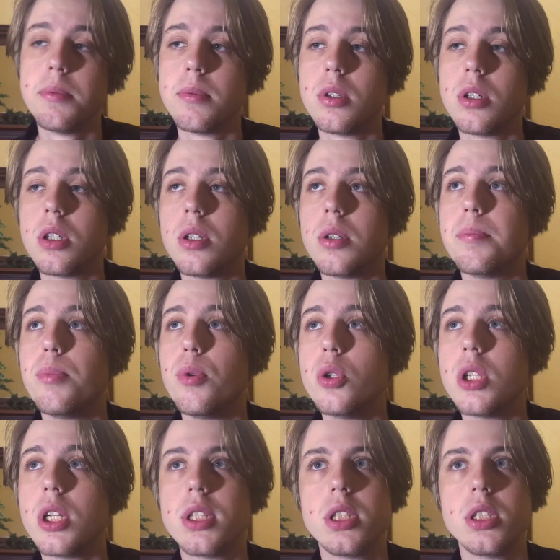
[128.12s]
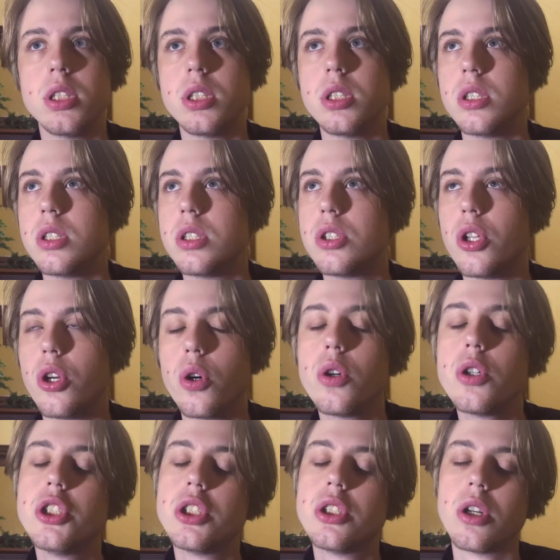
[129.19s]
After the operation, my
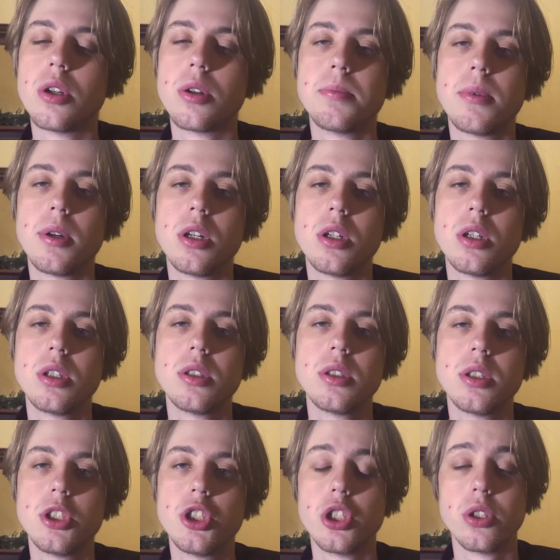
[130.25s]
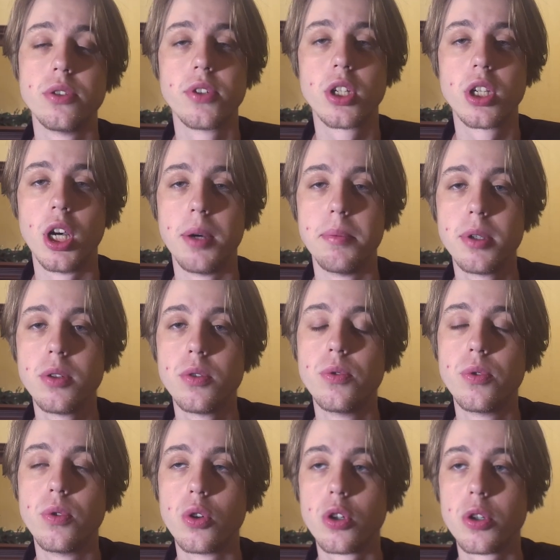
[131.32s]
father visited him and asked him
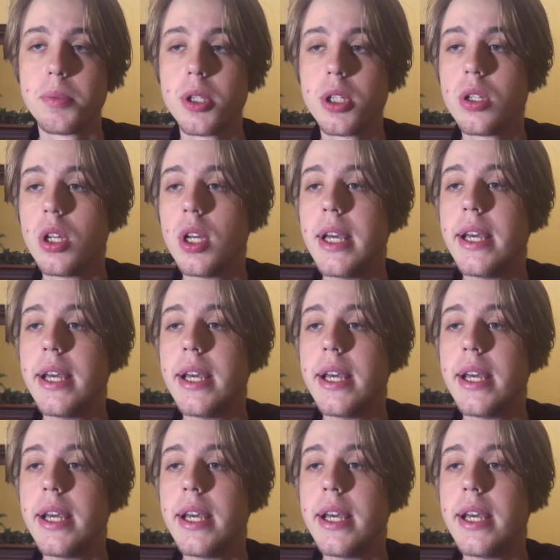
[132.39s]
questions.